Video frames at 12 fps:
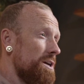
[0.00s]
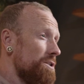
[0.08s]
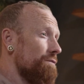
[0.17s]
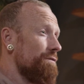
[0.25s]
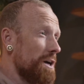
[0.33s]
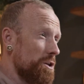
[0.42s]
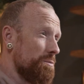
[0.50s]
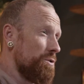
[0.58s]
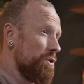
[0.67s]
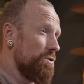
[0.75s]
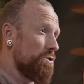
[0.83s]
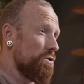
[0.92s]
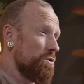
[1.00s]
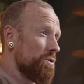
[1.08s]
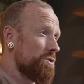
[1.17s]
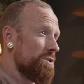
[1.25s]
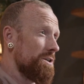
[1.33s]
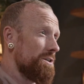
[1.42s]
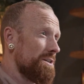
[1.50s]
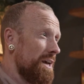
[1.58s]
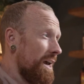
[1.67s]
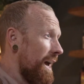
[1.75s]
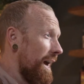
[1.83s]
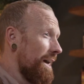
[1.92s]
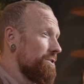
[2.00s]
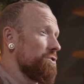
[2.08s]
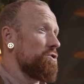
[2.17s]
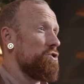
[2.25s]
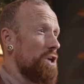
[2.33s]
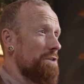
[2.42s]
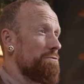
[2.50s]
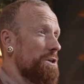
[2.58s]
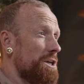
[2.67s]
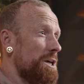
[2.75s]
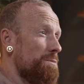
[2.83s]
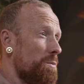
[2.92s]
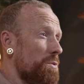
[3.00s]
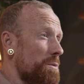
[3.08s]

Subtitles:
develop new courses, and just generally keep up with